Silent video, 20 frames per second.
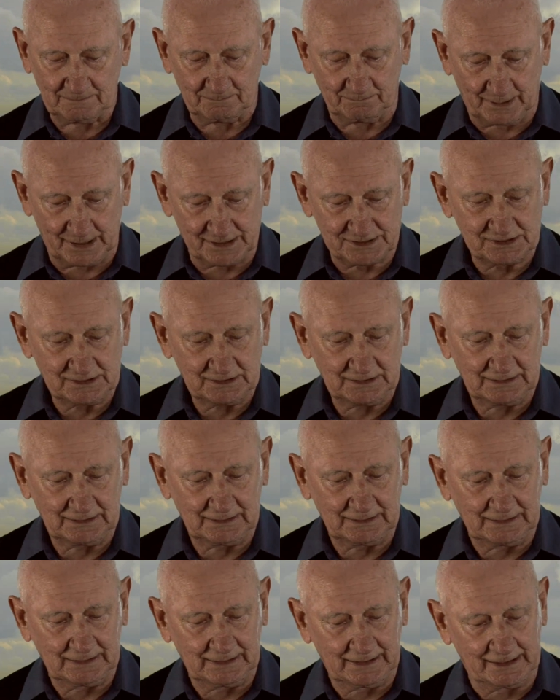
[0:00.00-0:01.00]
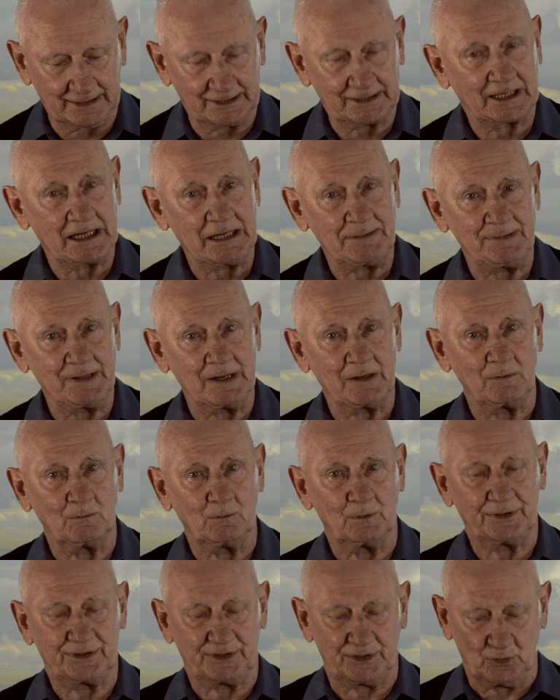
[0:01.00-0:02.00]
But in keeping
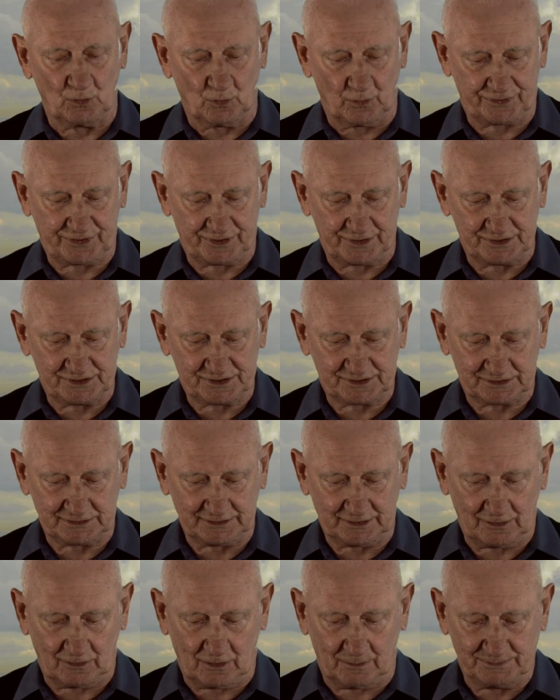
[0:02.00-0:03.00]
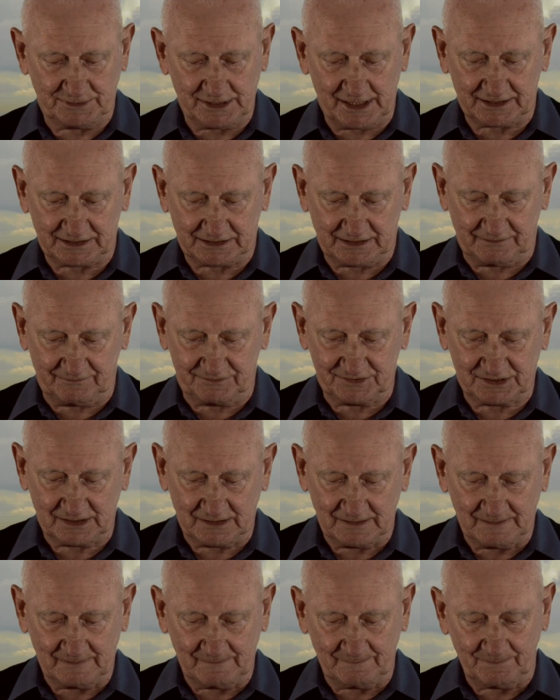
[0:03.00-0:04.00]
with the author's objectives,
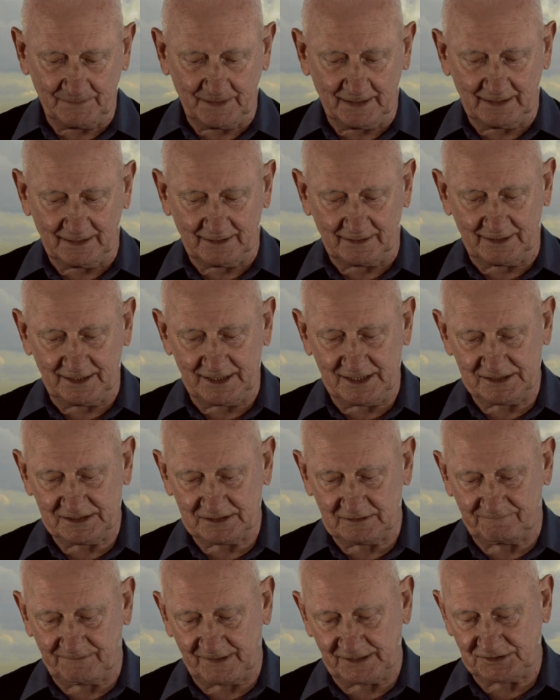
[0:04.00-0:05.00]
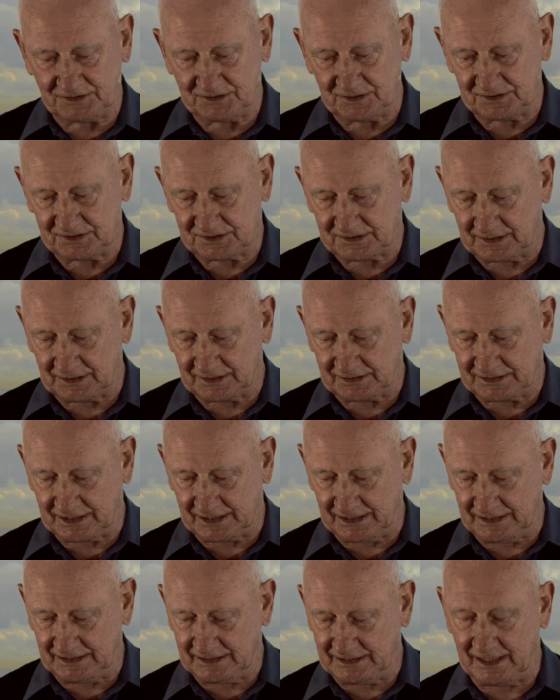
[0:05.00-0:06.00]
these adventures
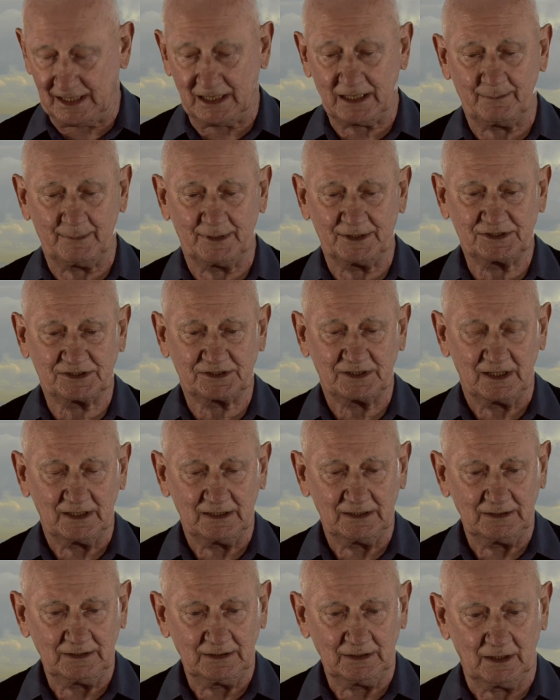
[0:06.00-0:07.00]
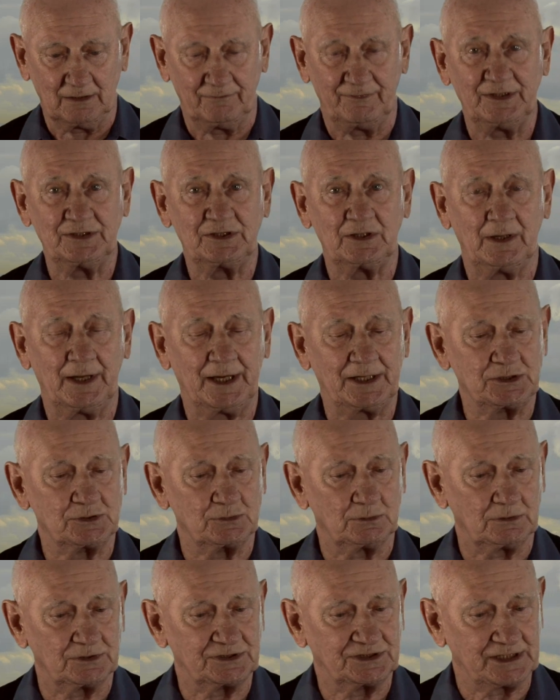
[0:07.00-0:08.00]
contain elements of
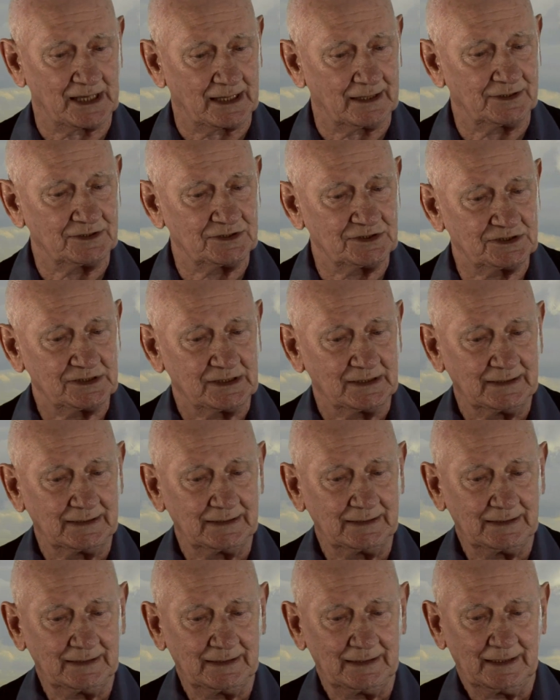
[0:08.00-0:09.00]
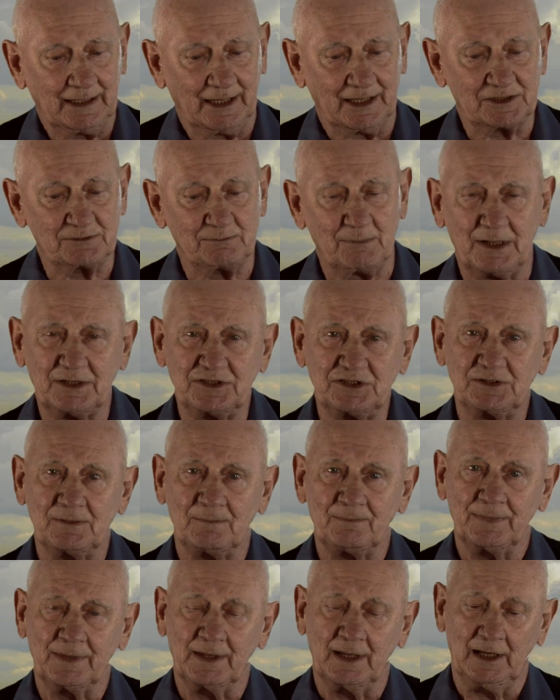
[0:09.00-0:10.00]
intellectual challenge as much,
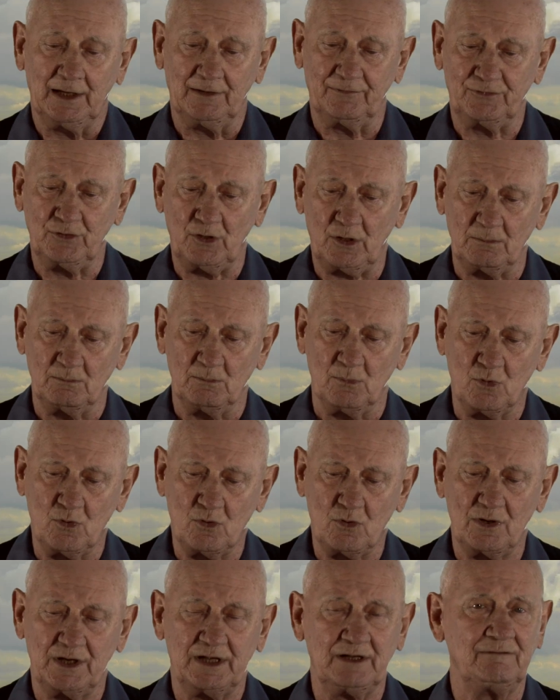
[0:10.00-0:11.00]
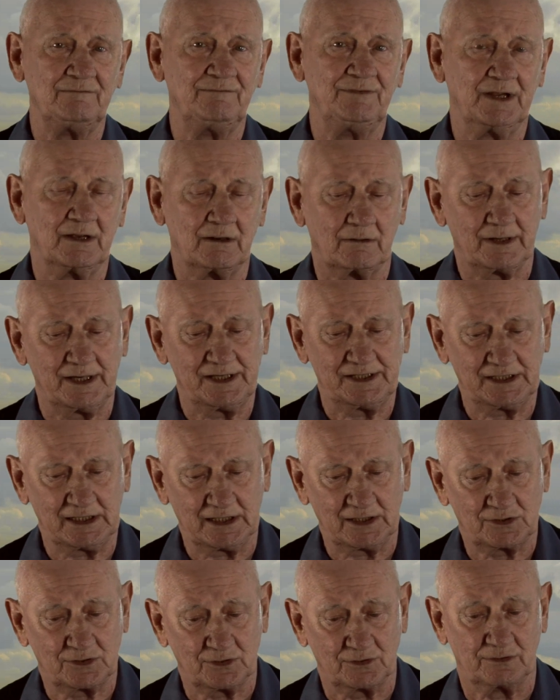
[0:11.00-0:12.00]
if not more,
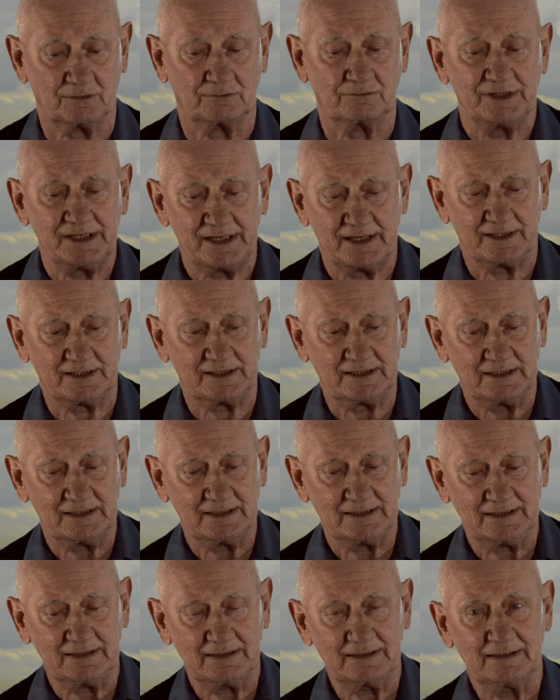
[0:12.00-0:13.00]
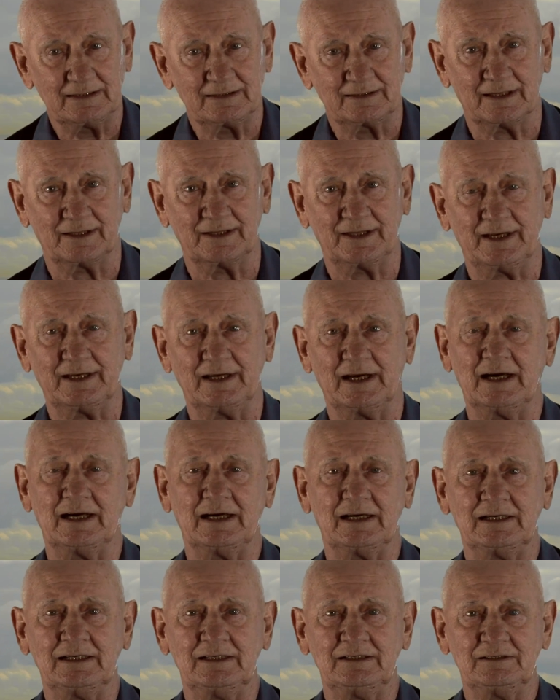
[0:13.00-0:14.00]
invigorating to the reader than they
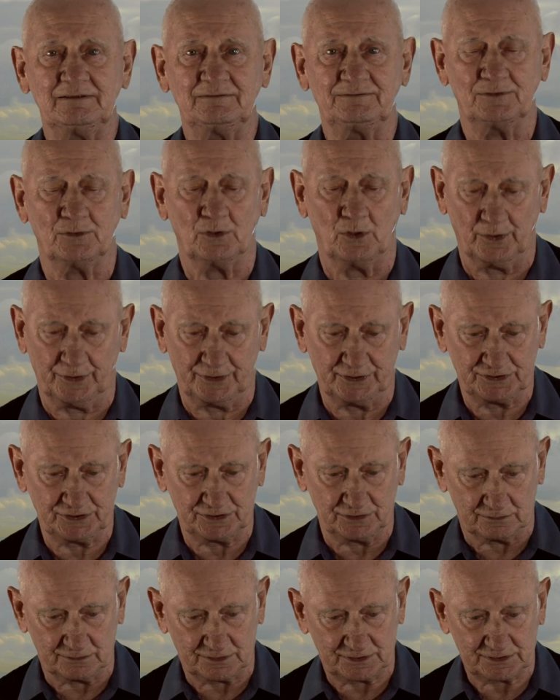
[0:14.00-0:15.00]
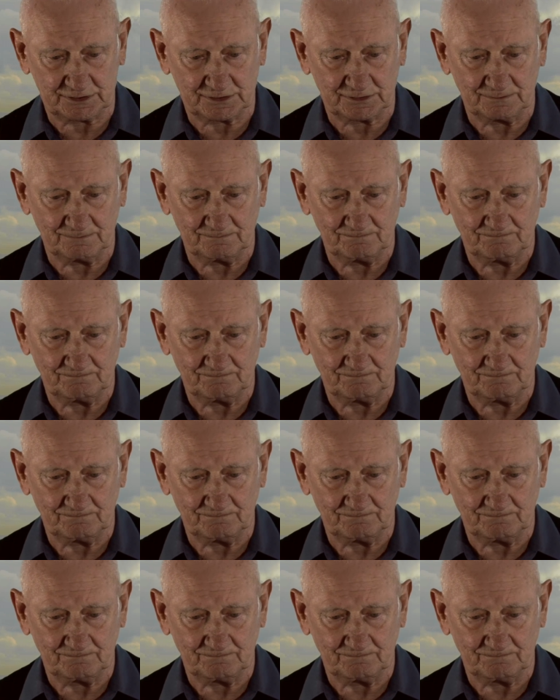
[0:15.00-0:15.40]
are for Odysseus.